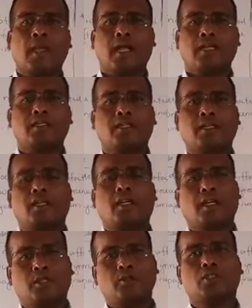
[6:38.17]
and they
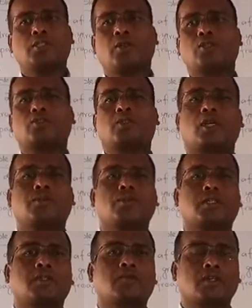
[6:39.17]
are using also
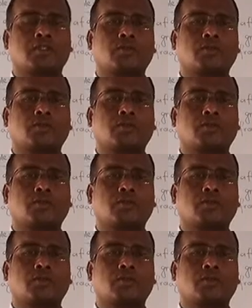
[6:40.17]
groundwater for the